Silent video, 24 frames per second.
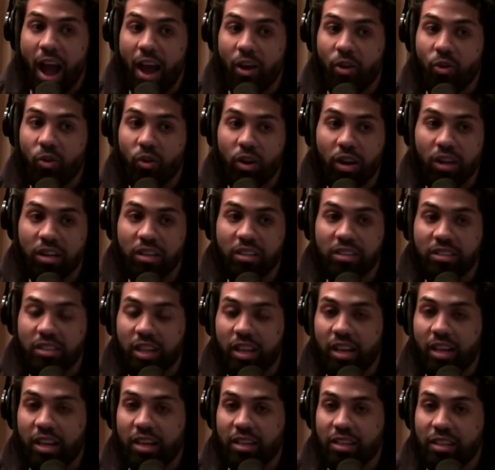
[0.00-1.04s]
I don't
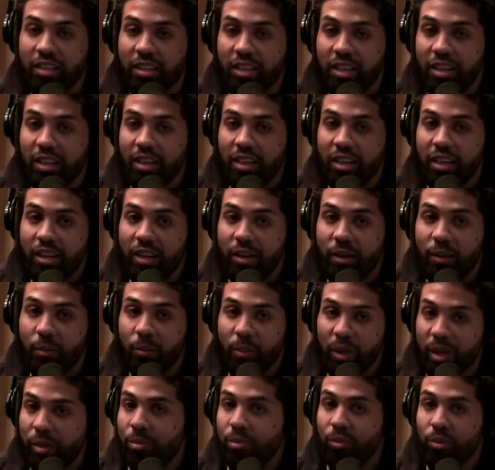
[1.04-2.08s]
understand
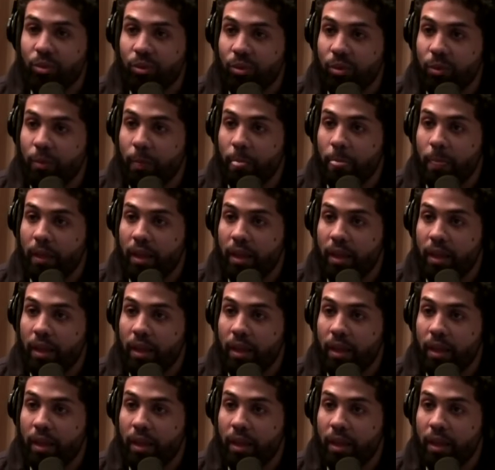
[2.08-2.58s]
people,